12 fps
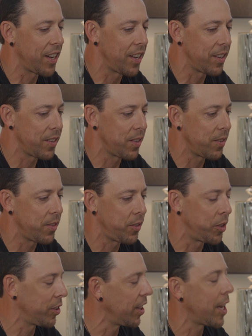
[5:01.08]
of
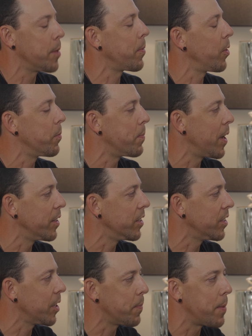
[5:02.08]
light up all the
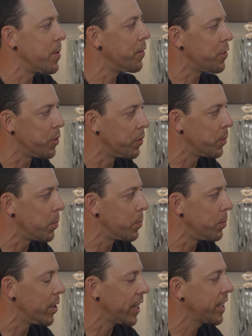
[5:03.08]
buttons, and maybe a few of them will
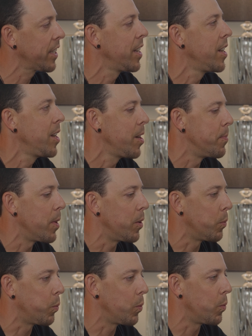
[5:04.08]
blink.
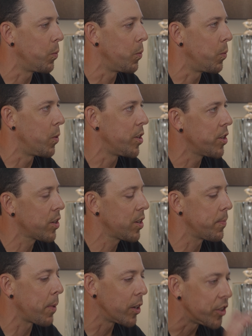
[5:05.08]
But when
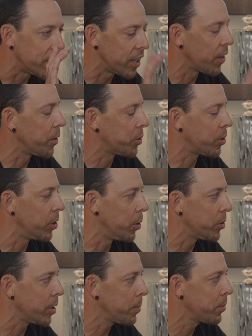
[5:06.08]
you're punched in on those
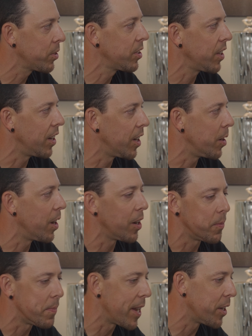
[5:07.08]
close-ups
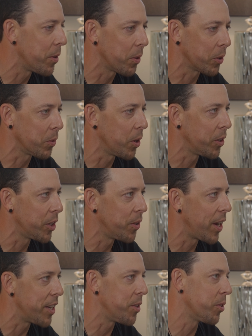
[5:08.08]
on Mando or
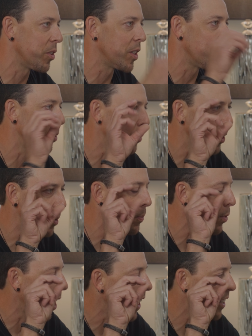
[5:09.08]
Grogu, and you see a really
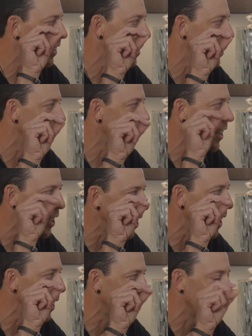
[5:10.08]
bright
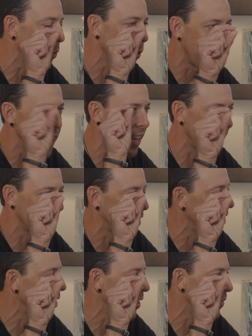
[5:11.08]
LED like right next
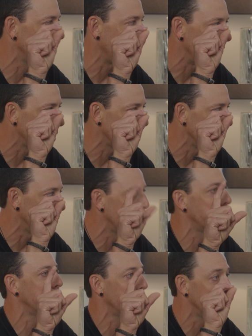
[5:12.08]
to their face,
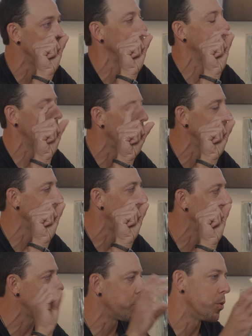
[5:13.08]
blinking on and
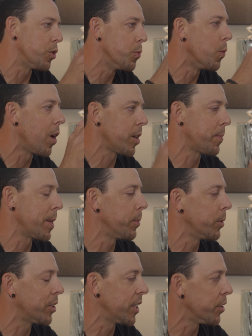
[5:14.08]
off, you want to be
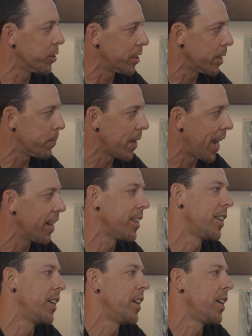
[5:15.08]
able to either dim that